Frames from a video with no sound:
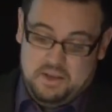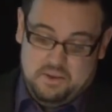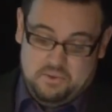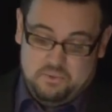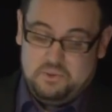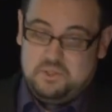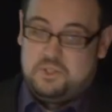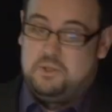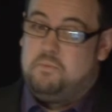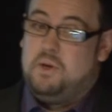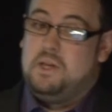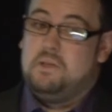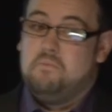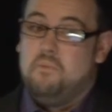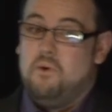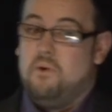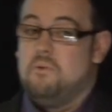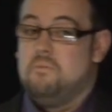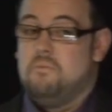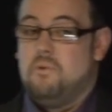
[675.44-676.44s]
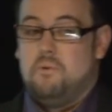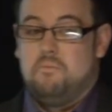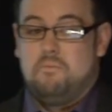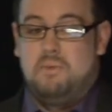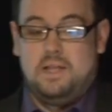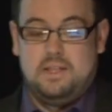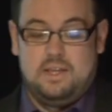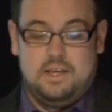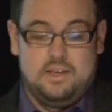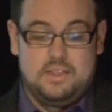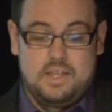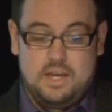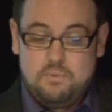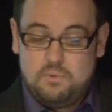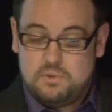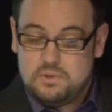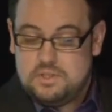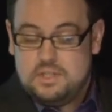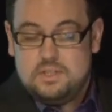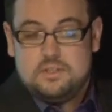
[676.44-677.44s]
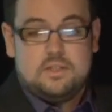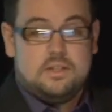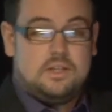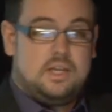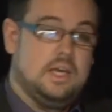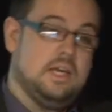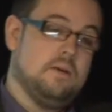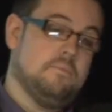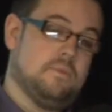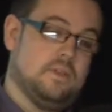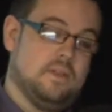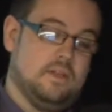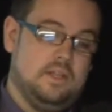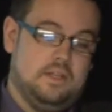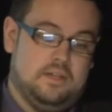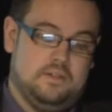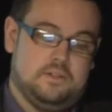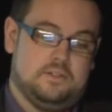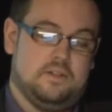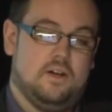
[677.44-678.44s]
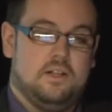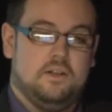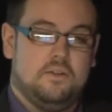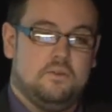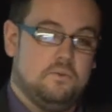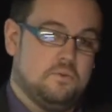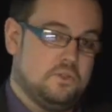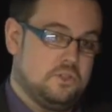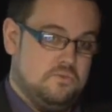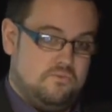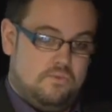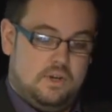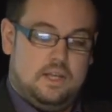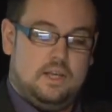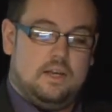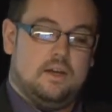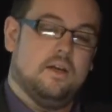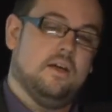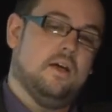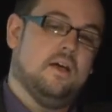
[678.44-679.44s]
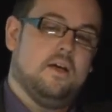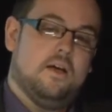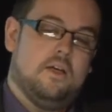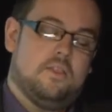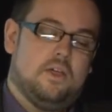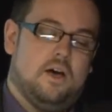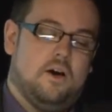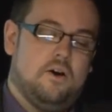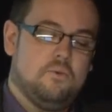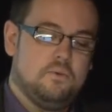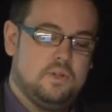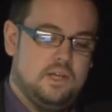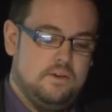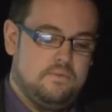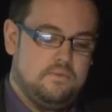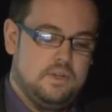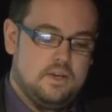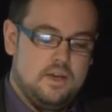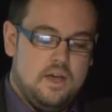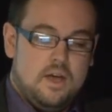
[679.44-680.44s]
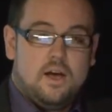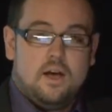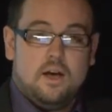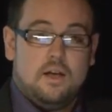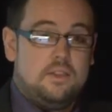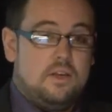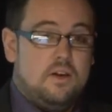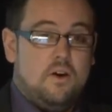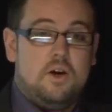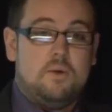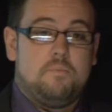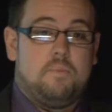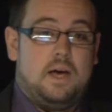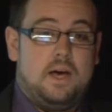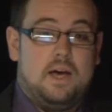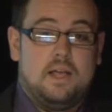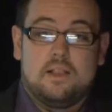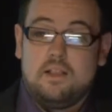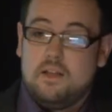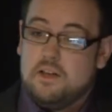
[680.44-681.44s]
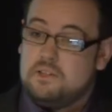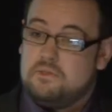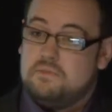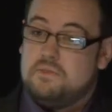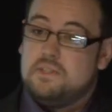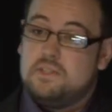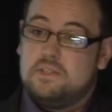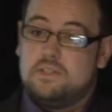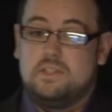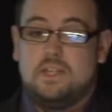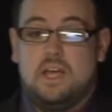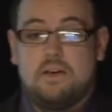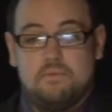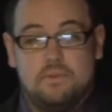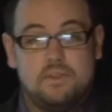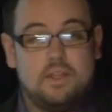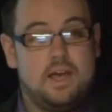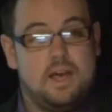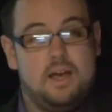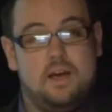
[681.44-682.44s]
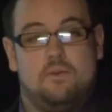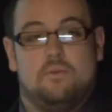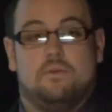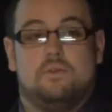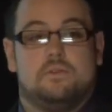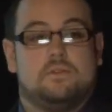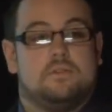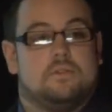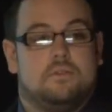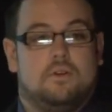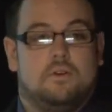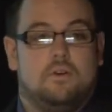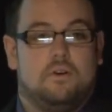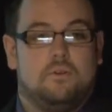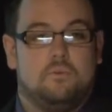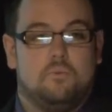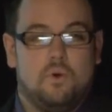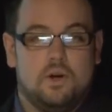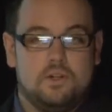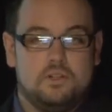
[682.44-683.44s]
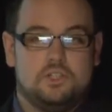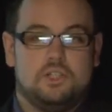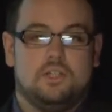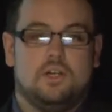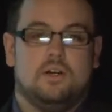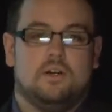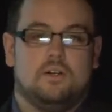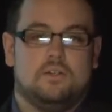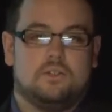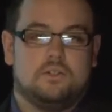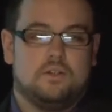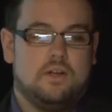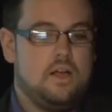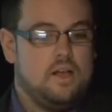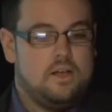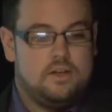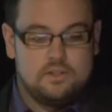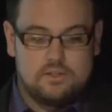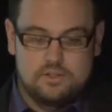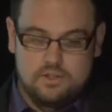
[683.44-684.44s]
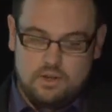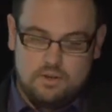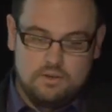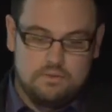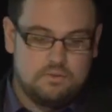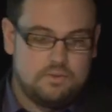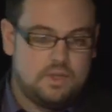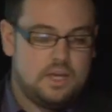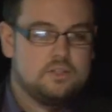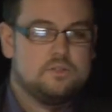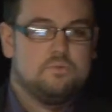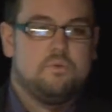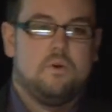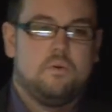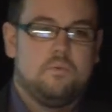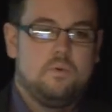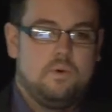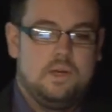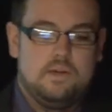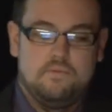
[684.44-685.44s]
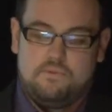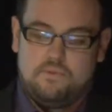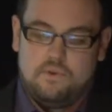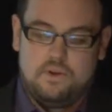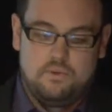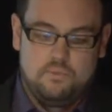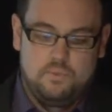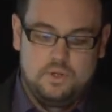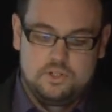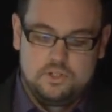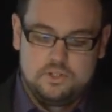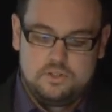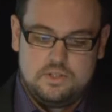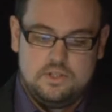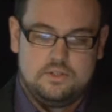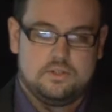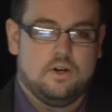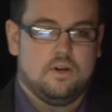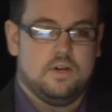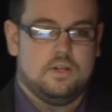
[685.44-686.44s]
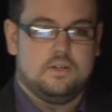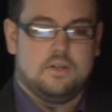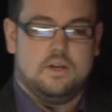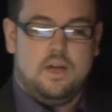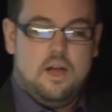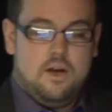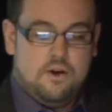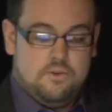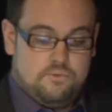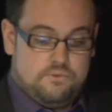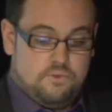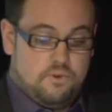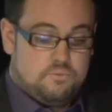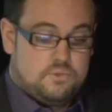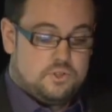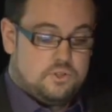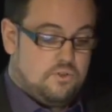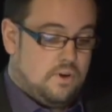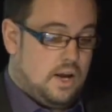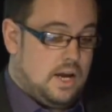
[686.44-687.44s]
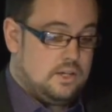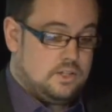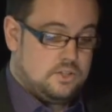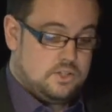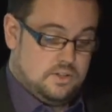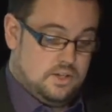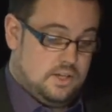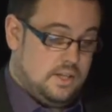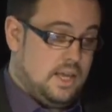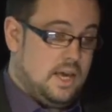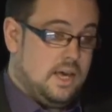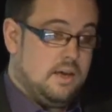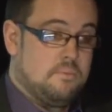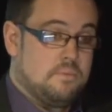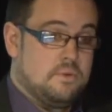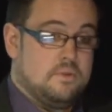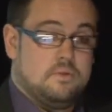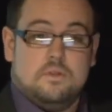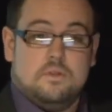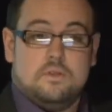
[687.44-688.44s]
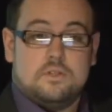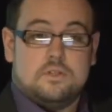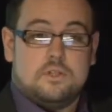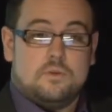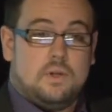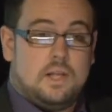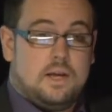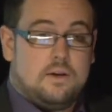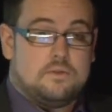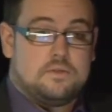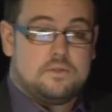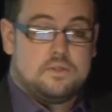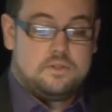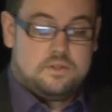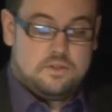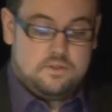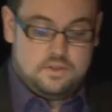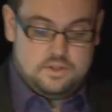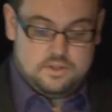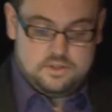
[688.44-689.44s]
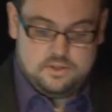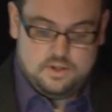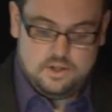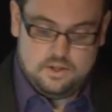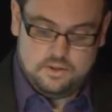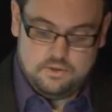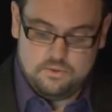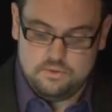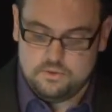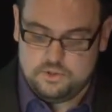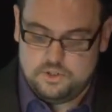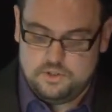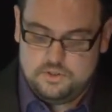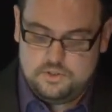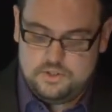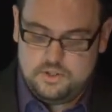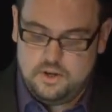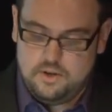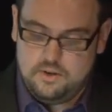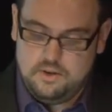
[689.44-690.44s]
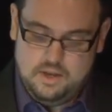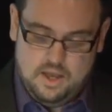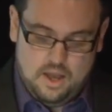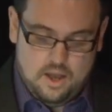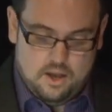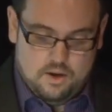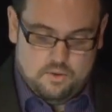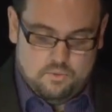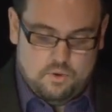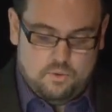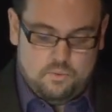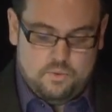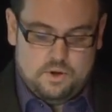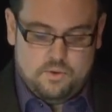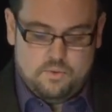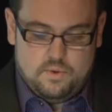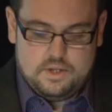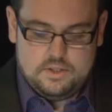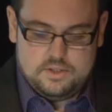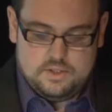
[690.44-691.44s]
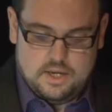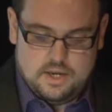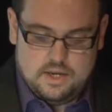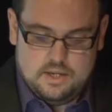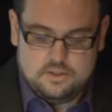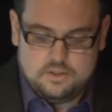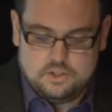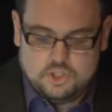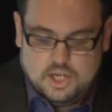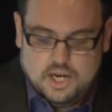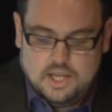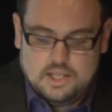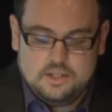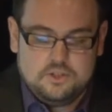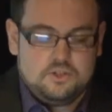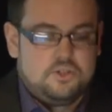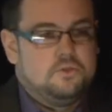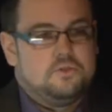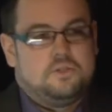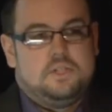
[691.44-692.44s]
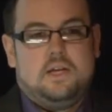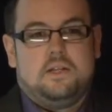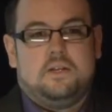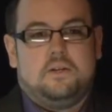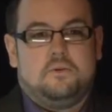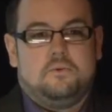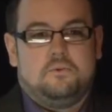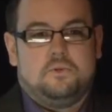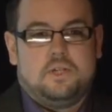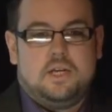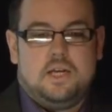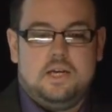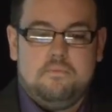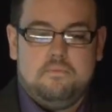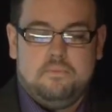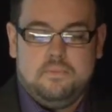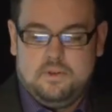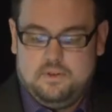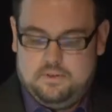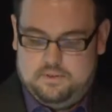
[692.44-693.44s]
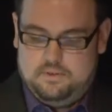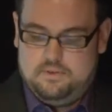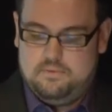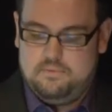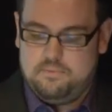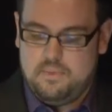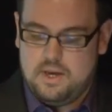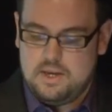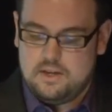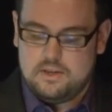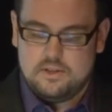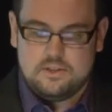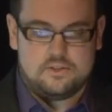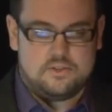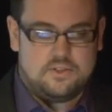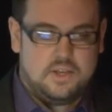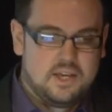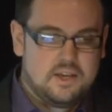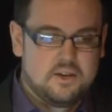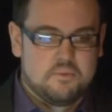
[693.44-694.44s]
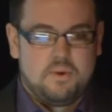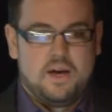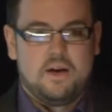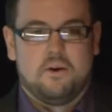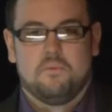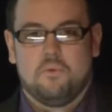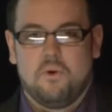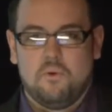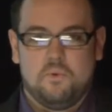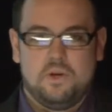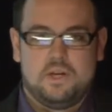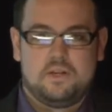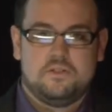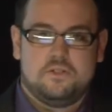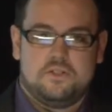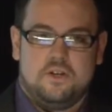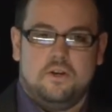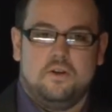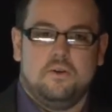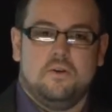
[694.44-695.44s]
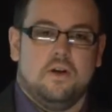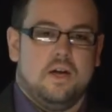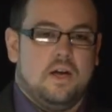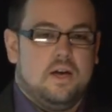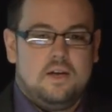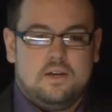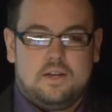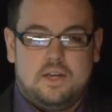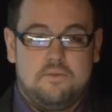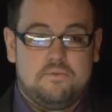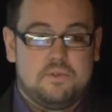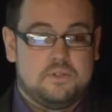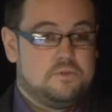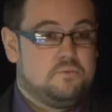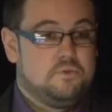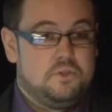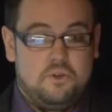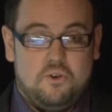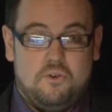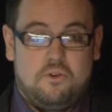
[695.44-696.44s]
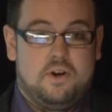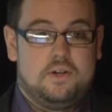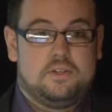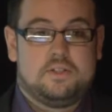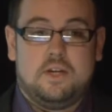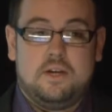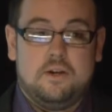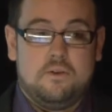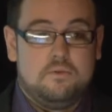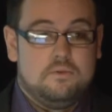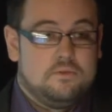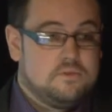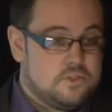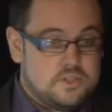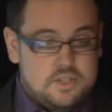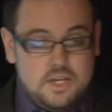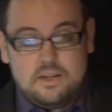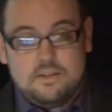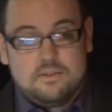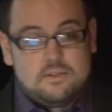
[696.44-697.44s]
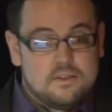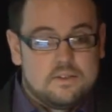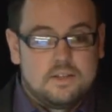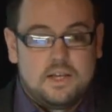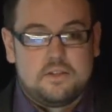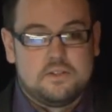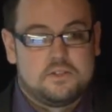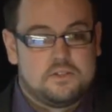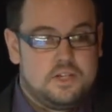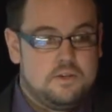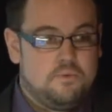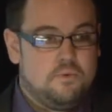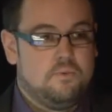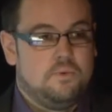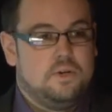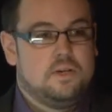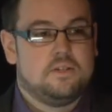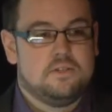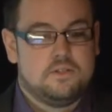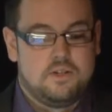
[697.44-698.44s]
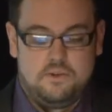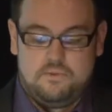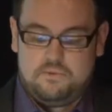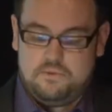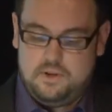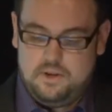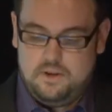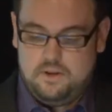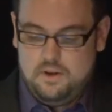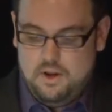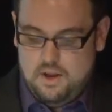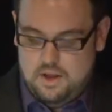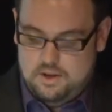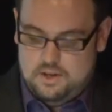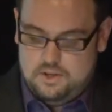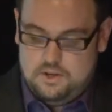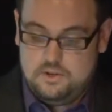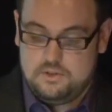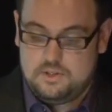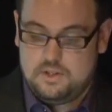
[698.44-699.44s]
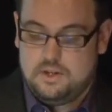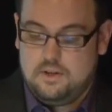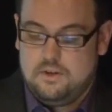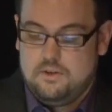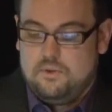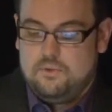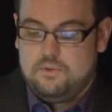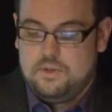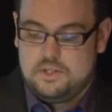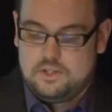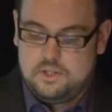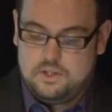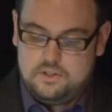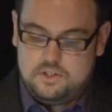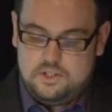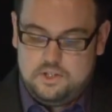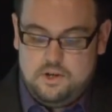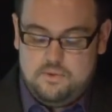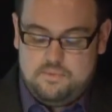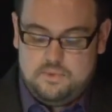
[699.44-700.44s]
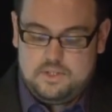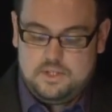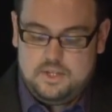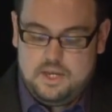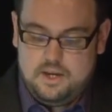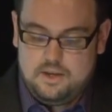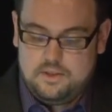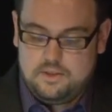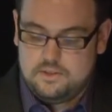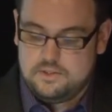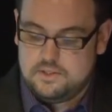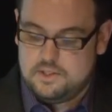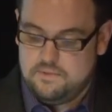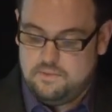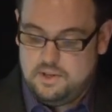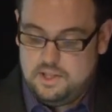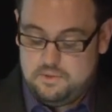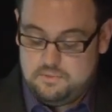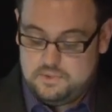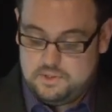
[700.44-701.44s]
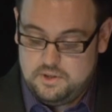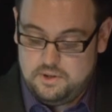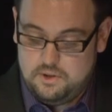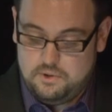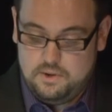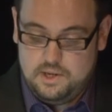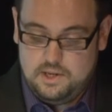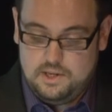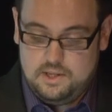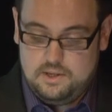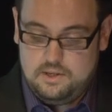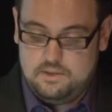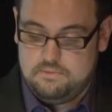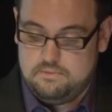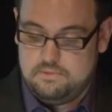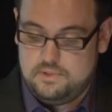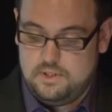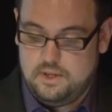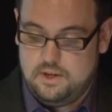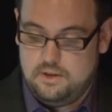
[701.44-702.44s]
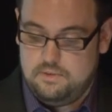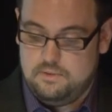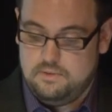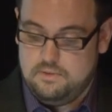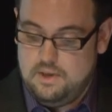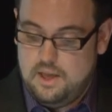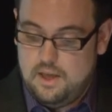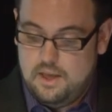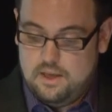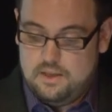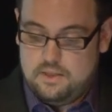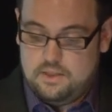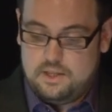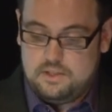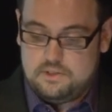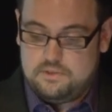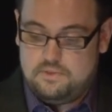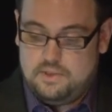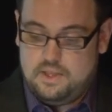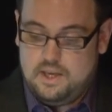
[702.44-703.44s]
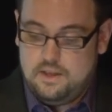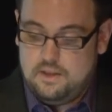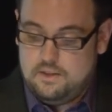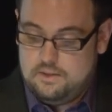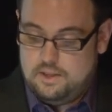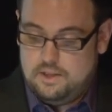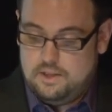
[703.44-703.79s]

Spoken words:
want to bid more and more money, and they wanted to keep the silent auction running the whole evening, and the iPad lasts for 7 hours on one charge. So that's why we went for it, and we just designed from scratch an app to allow us to do this silent auction. So what we always say is challenge your technical team, make us think about what we can do, give us your ideal, and let us see what we can do for you using all this consumer tech that's developed so quickly. So thanks for that.